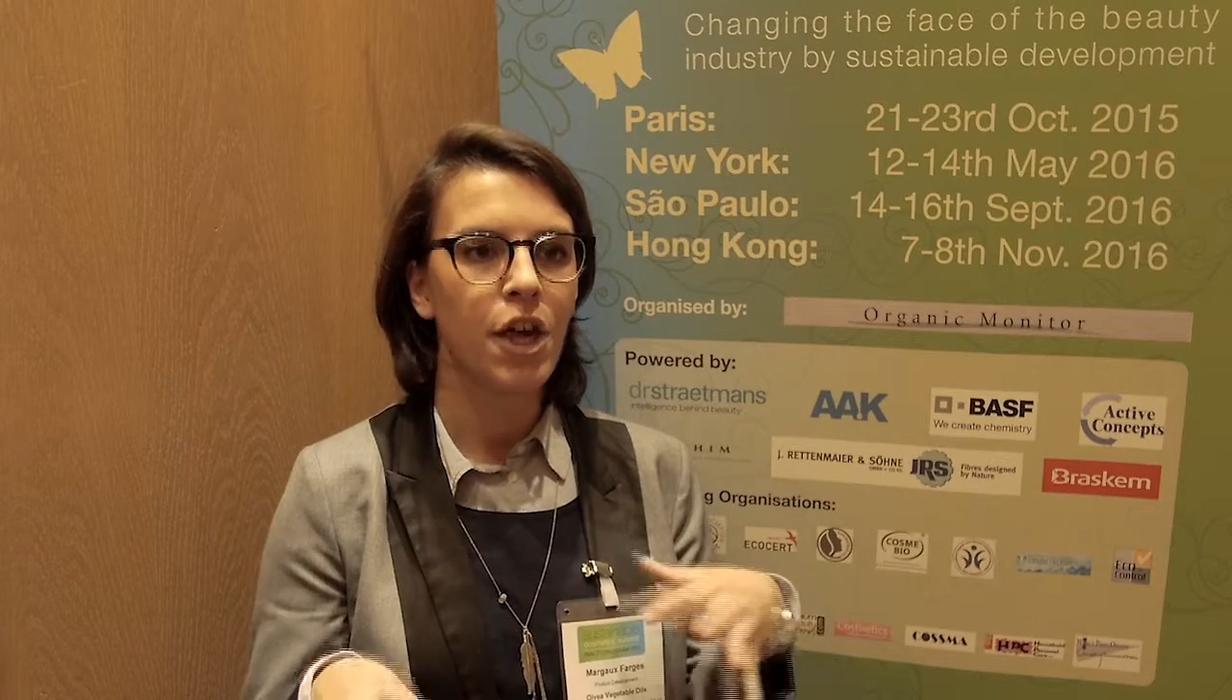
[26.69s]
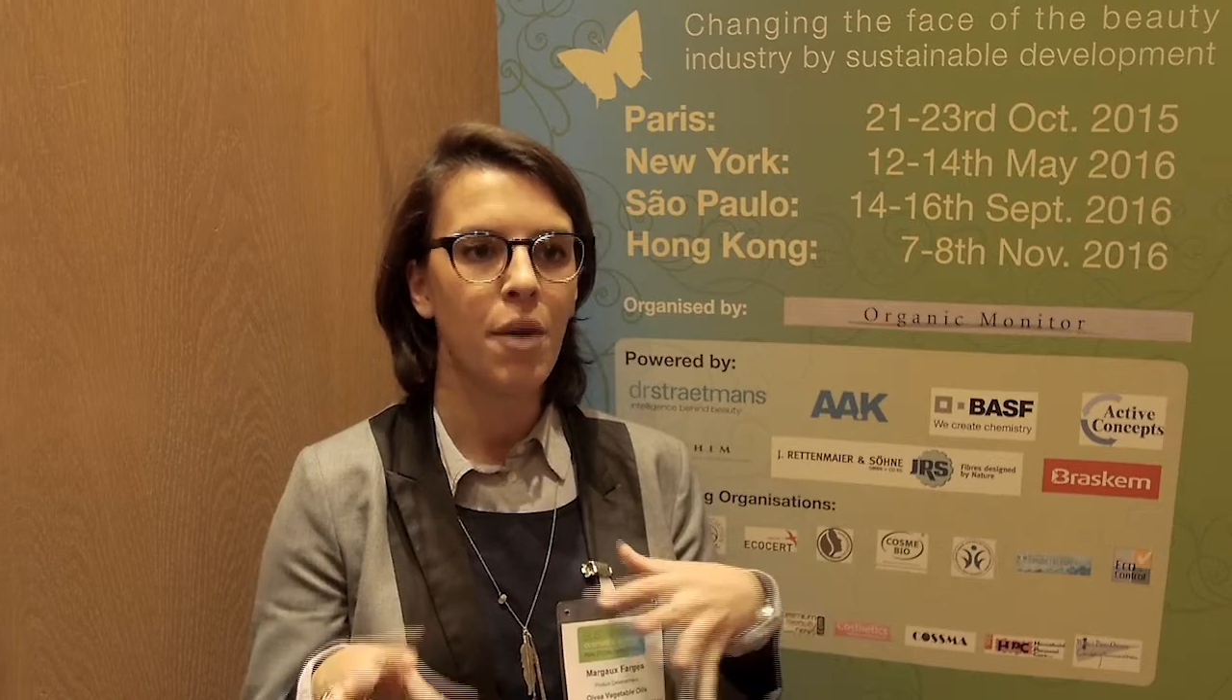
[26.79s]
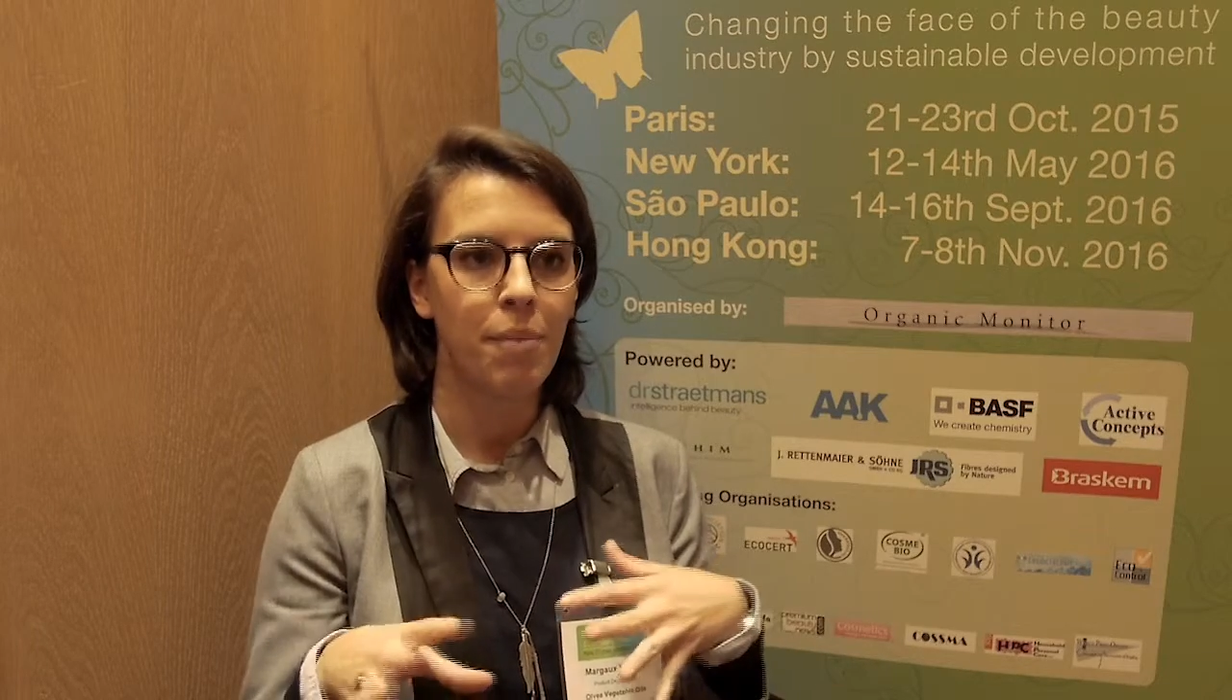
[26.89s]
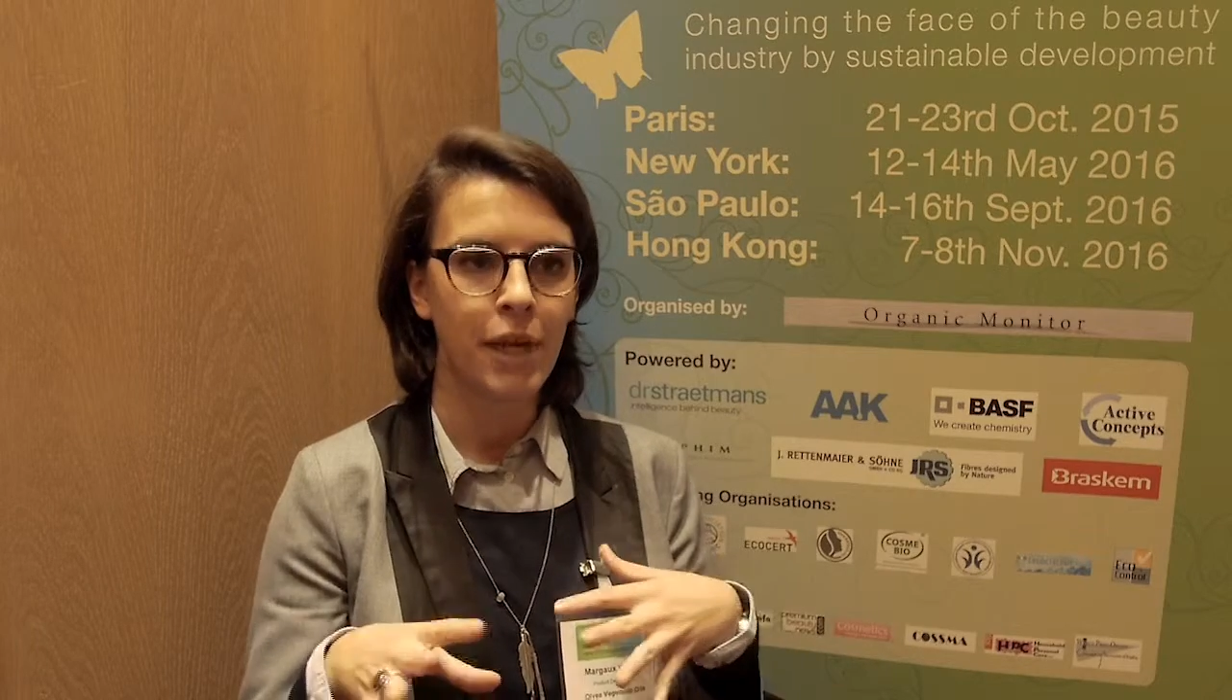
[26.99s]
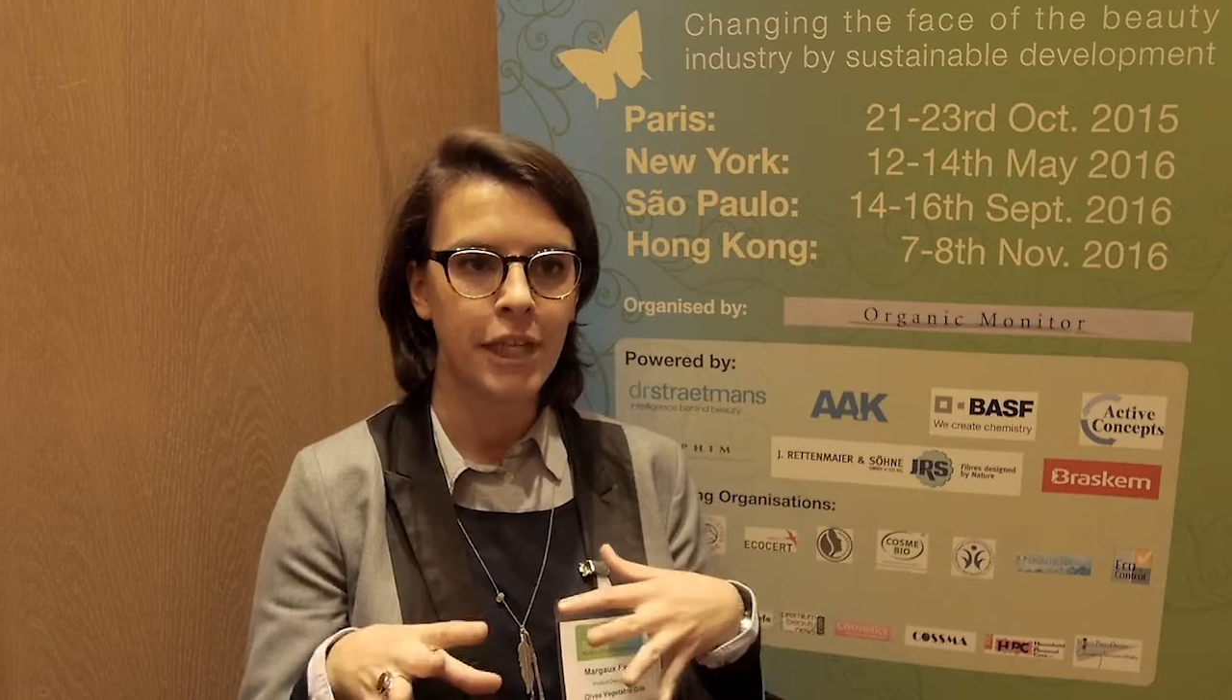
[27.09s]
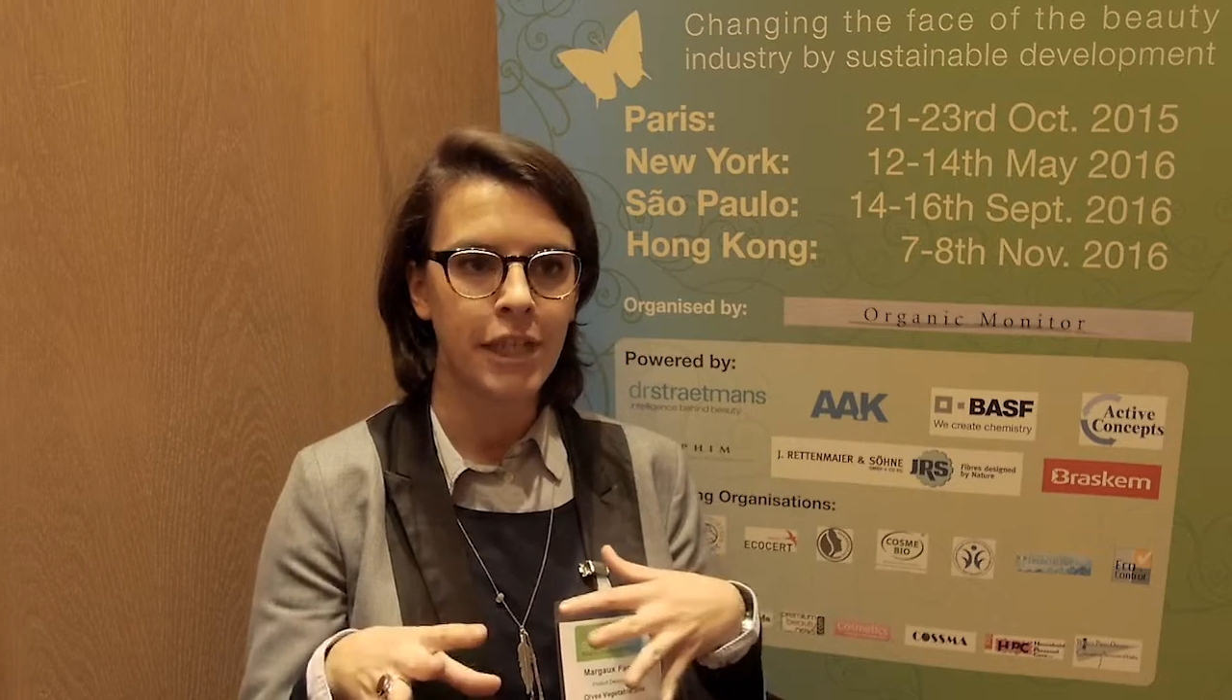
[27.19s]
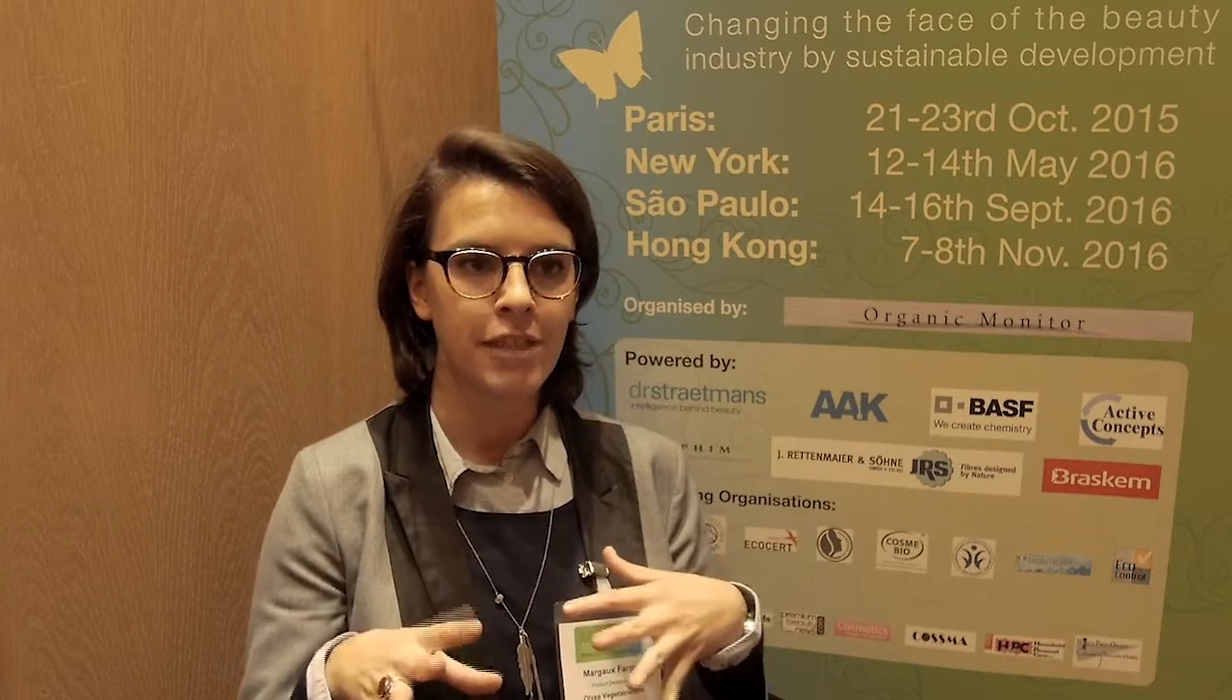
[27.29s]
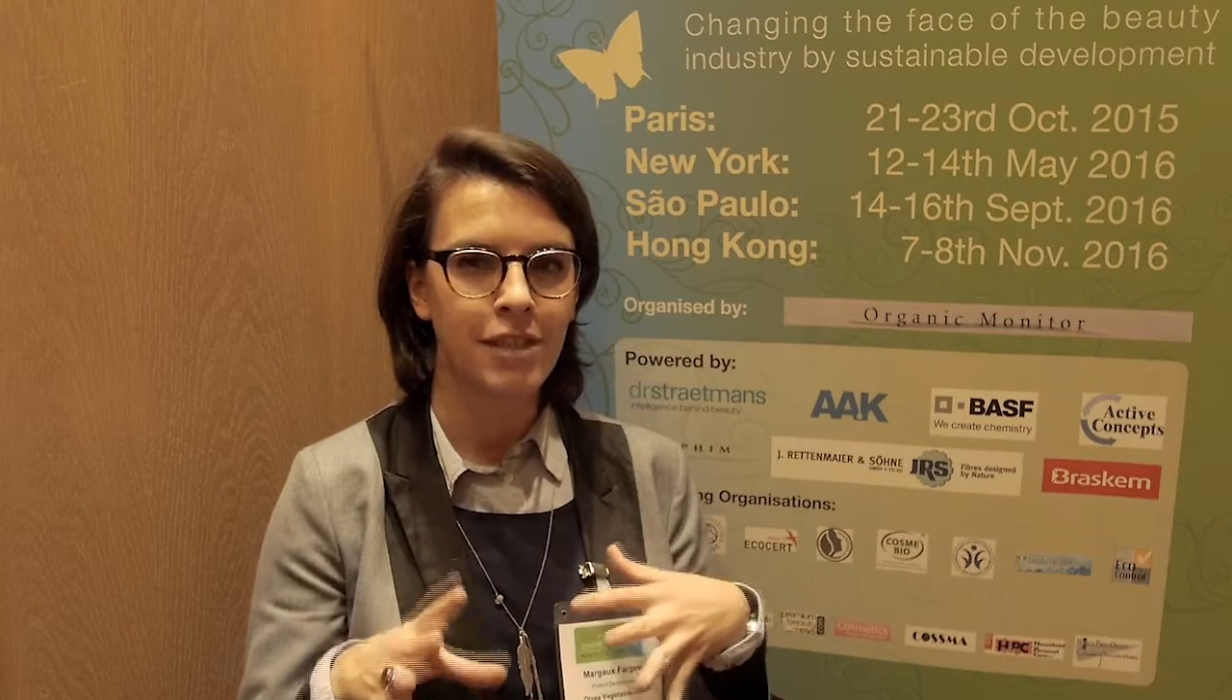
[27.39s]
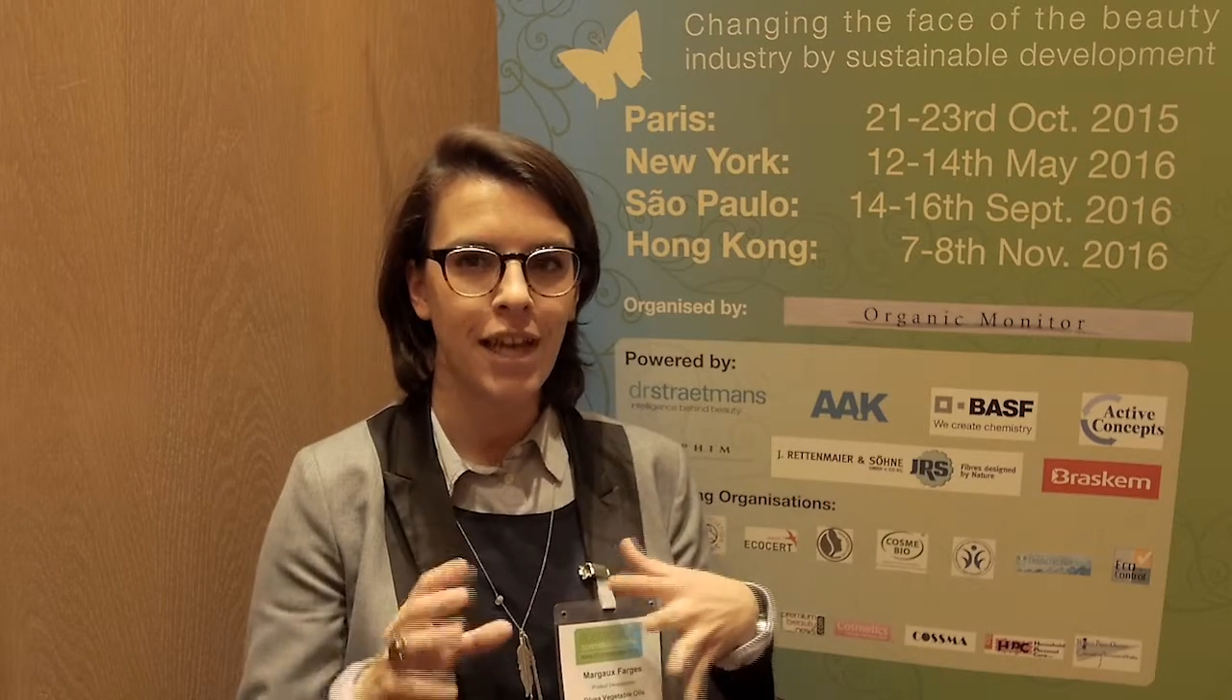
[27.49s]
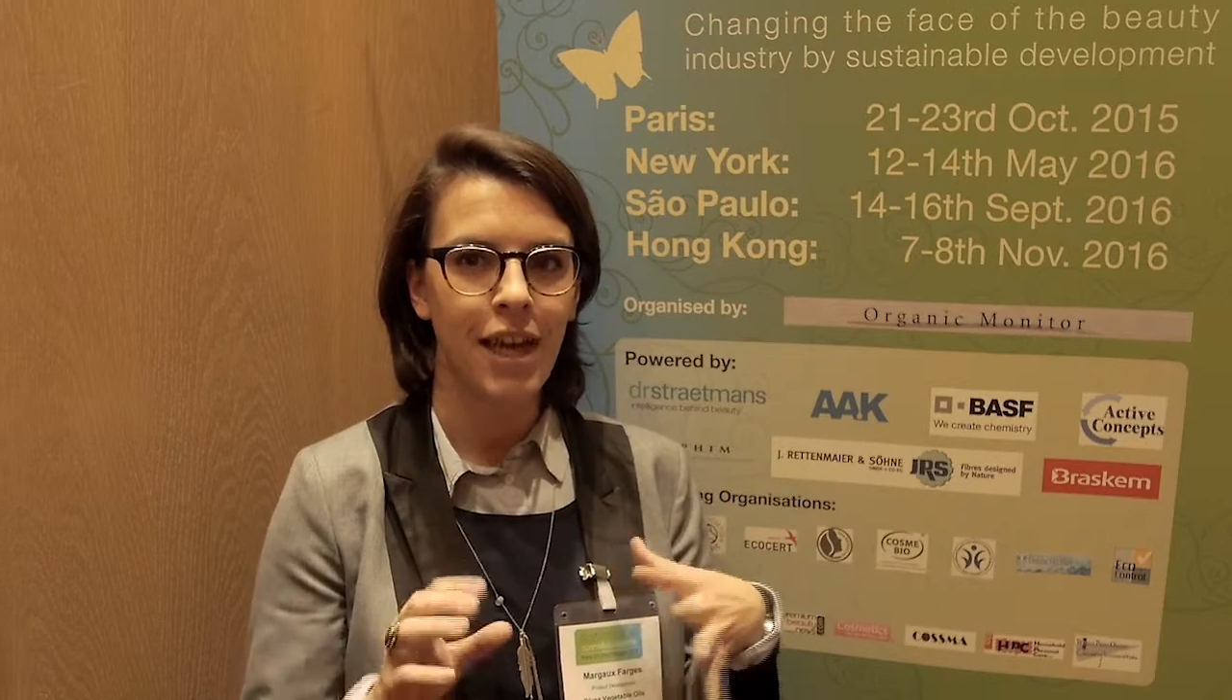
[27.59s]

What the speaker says: companies